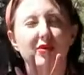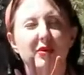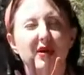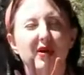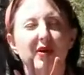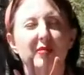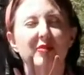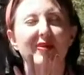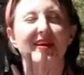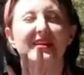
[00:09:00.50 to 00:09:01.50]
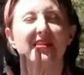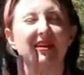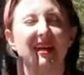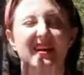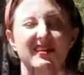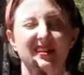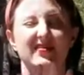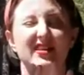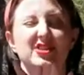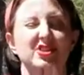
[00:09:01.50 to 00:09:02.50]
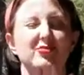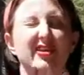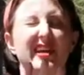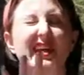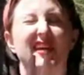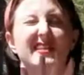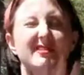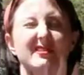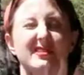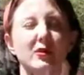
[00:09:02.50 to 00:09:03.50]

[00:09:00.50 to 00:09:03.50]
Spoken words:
Oh, I blew out another candle. I've got two more candles.